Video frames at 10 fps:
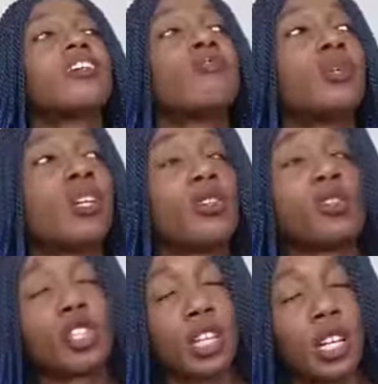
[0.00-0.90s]
But
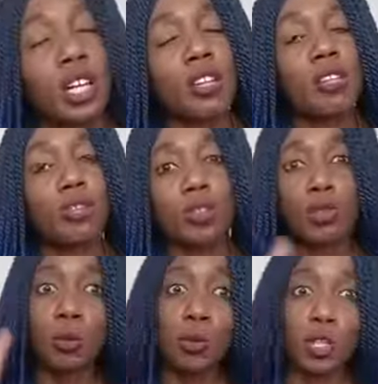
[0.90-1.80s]
usually, either you're too
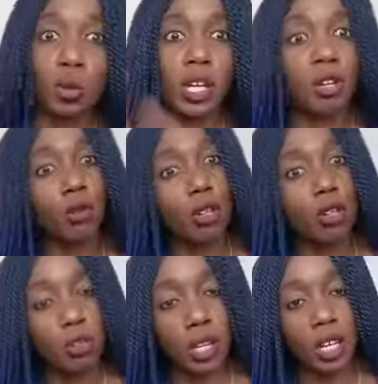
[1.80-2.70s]
spiritual and you don't want
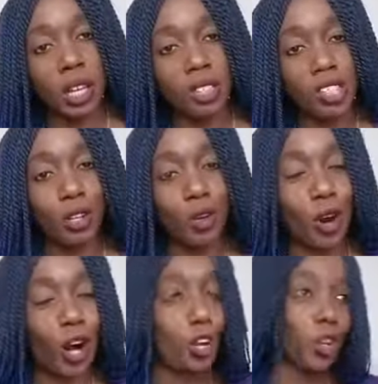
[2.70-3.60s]
to do any external
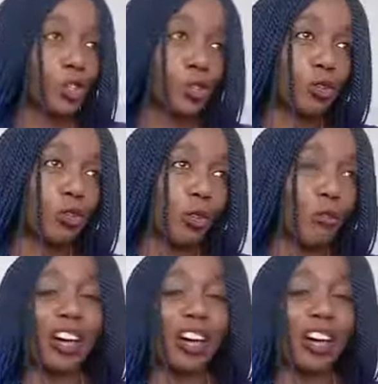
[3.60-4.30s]
work, or you're too